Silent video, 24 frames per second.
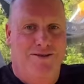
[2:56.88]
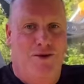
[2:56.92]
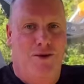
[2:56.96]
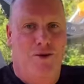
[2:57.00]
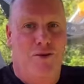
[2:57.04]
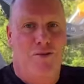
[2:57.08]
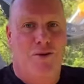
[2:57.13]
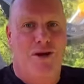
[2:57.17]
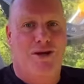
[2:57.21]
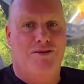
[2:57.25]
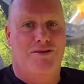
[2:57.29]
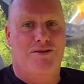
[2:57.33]

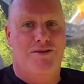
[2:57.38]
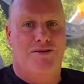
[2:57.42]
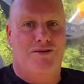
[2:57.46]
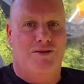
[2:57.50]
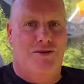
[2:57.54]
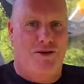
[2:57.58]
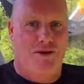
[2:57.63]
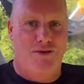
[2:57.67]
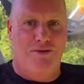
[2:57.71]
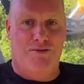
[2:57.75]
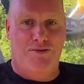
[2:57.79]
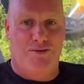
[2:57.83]
always
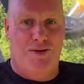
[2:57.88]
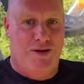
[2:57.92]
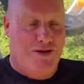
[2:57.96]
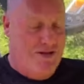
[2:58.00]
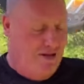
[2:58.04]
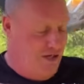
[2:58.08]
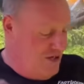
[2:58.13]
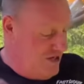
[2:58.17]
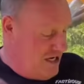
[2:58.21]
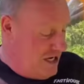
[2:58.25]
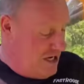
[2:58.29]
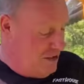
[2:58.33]
excited to ride
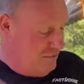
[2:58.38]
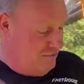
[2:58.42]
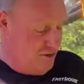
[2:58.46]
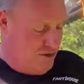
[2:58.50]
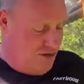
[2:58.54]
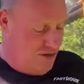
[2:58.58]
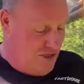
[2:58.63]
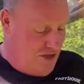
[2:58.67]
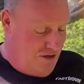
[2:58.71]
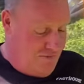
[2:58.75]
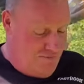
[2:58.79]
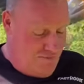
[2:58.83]
in the Alps.
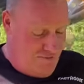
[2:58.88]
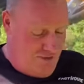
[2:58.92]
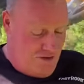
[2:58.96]
Jim,